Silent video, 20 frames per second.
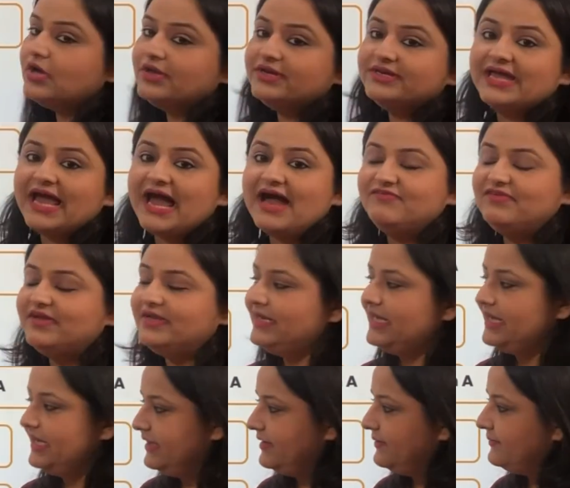concavelin
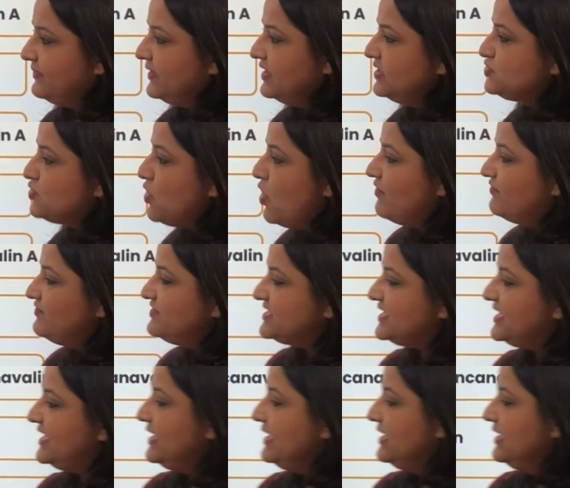A. So
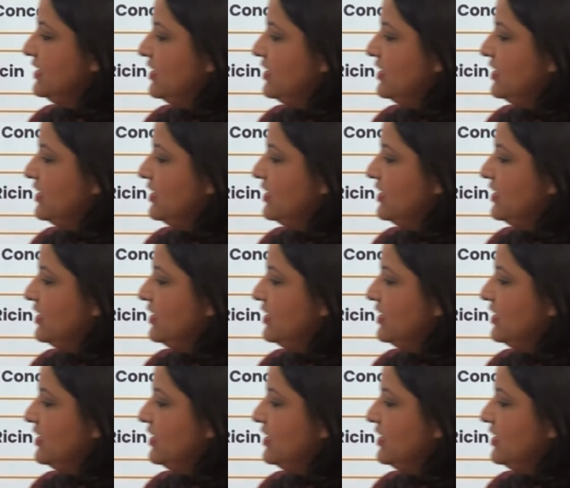obviously